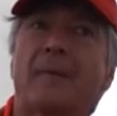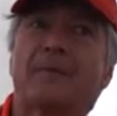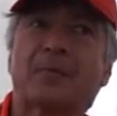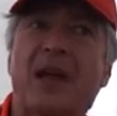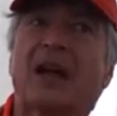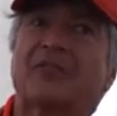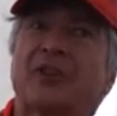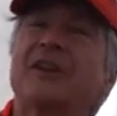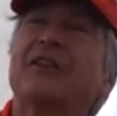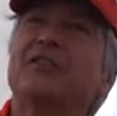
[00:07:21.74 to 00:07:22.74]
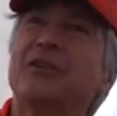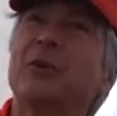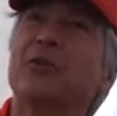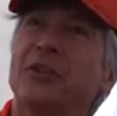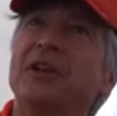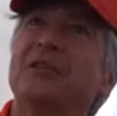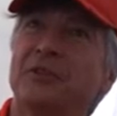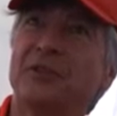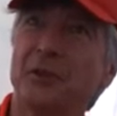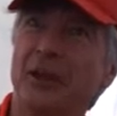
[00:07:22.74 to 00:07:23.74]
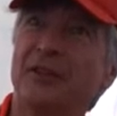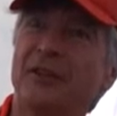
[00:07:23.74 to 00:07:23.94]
Actually, there's two things to it,